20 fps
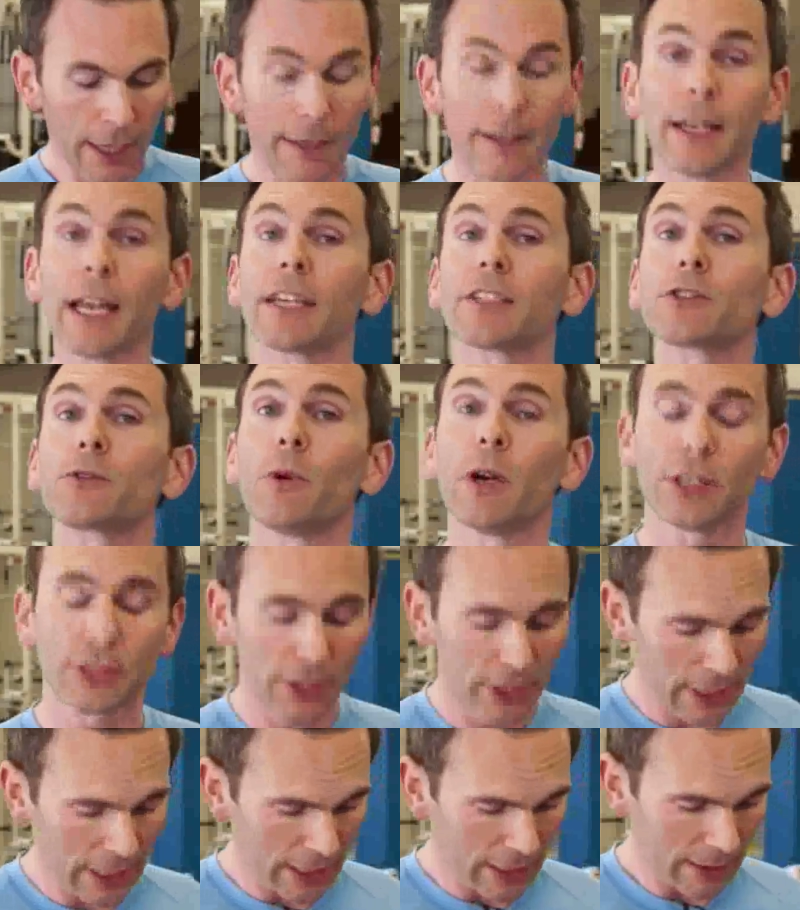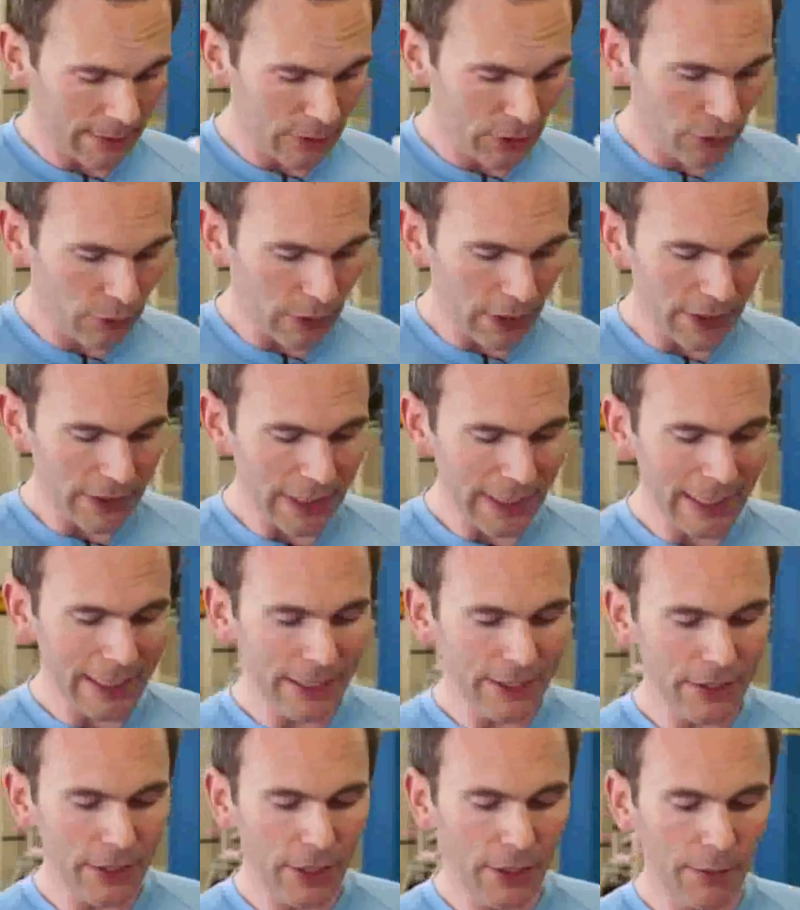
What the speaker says: The next question that comes to us is